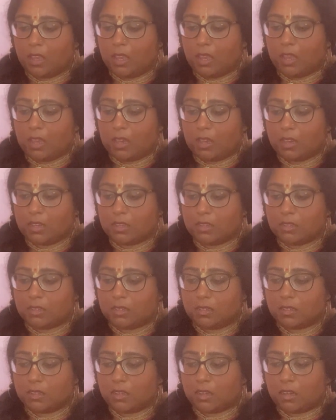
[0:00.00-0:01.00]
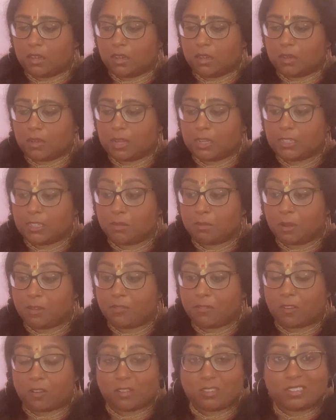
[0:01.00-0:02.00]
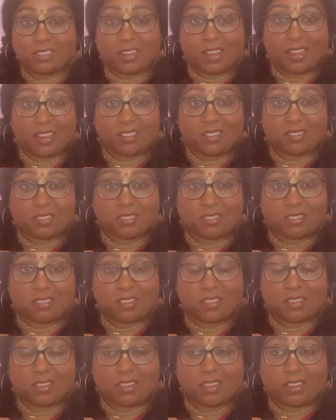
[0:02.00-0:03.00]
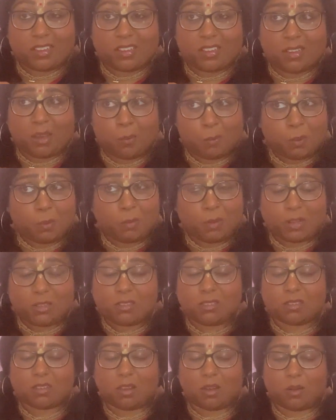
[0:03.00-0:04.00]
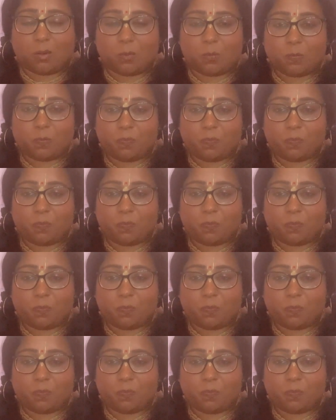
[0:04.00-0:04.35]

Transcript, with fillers: And uh, I did my first dance like a couple months ago.